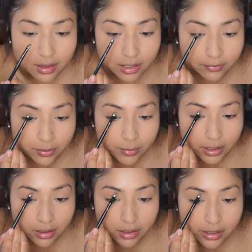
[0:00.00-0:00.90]
Then from
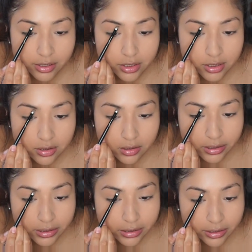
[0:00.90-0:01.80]
there, I just go
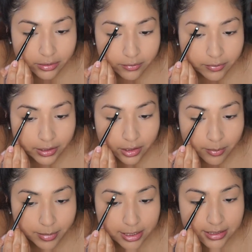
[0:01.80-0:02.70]
ahead and find
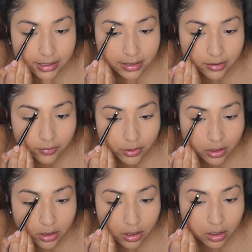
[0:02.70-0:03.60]
the baseline of
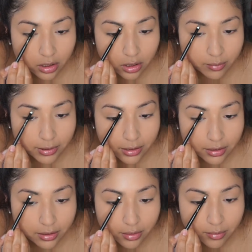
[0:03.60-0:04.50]
where all
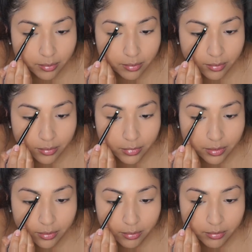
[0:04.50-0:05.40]
my,
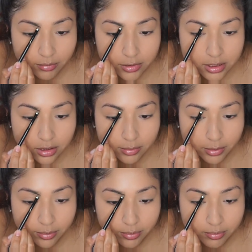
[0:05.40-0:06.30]
what's it called,
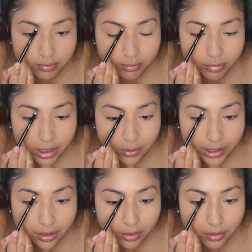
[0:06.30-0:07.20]
my brow
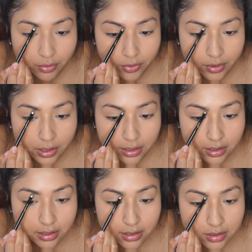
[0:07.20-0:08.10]
hair growth
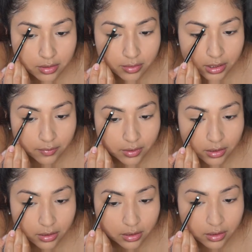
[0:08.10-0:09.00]
is or
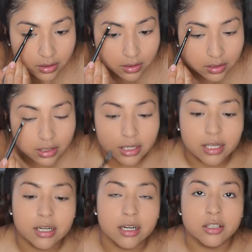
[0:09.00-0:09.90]
whatever.
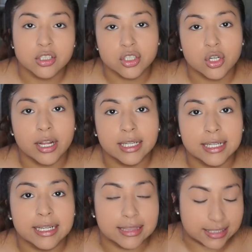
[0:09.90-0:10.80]
And then I just try to
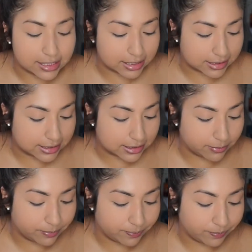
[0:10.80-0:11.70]
connect the dots.
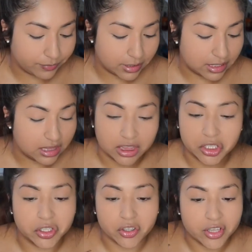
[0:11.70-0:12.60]

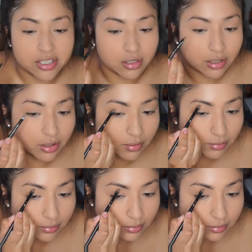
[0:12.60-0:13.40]
Literally, that's all I do.